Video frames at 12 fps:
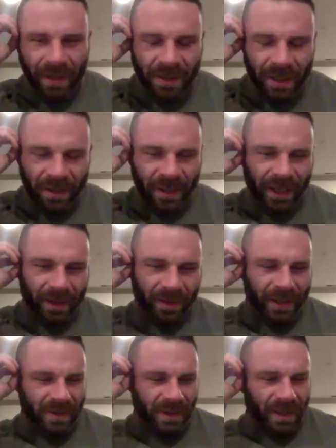that's it. Yeah,
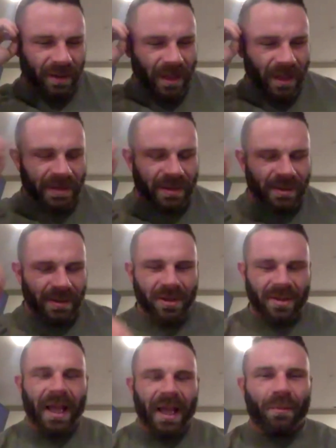like you said, you
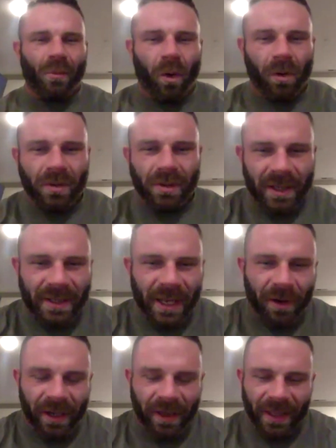just lack morals and
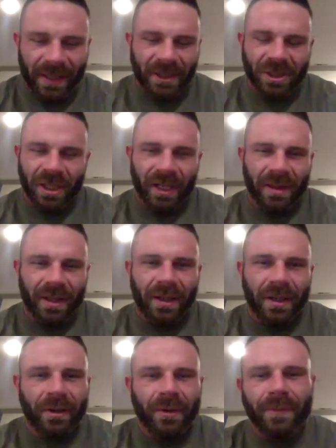integrity. That's a shitty thing
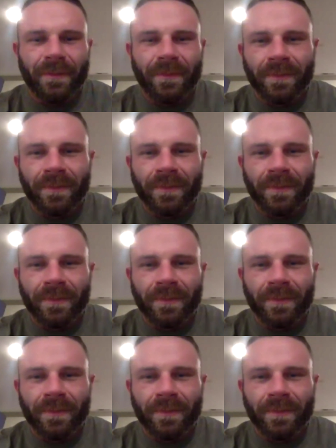to do.